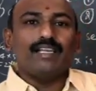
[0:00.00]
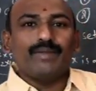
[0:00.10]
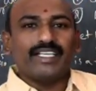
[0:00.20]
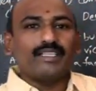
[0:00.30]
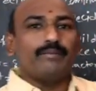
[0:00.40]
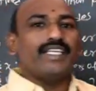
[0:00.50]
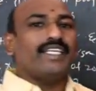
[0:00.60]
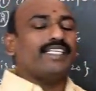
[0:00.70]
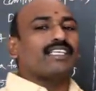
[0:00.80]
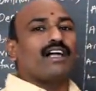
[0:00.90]
element in
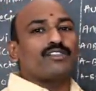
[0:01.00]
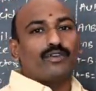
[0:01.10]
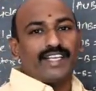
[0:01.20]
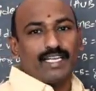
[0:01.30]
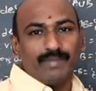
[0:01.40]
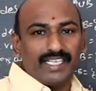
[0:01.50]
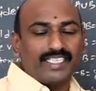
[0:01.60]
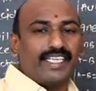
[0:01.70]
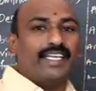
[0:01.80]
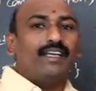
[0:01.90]
B is also an element
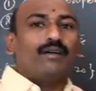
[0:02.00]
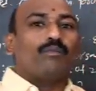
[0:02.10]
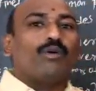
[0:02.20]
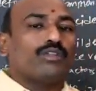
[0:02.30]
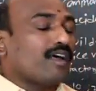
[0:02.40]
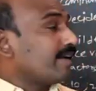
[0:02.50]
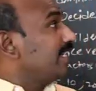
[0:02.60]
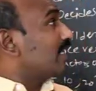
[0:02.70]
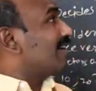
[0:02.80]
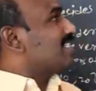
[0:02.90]
in A, both are
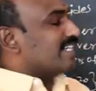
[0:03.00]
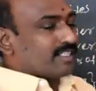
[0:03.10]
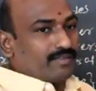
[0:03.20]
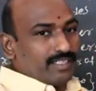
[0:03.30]
equal sets.